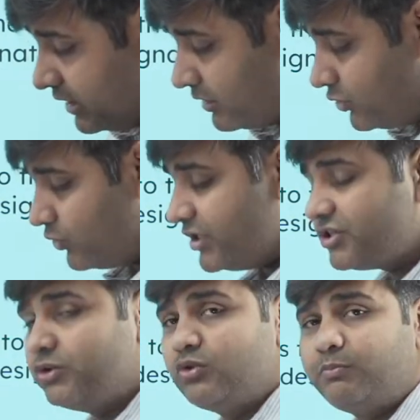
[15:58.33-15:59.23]

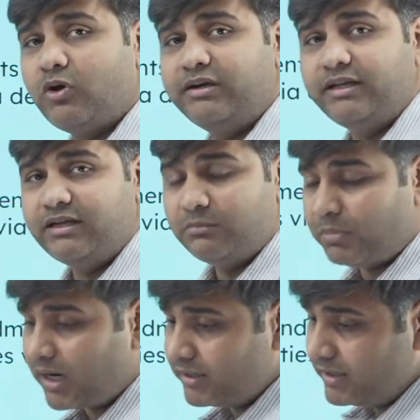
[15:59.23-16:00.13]
donation to the political
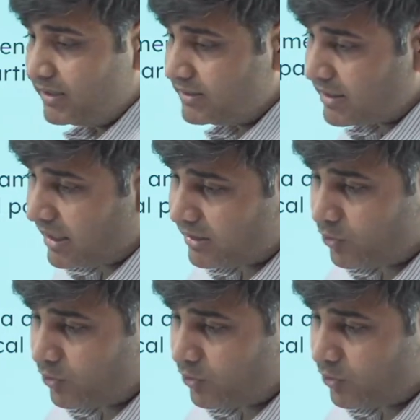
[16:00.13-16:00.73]
parties are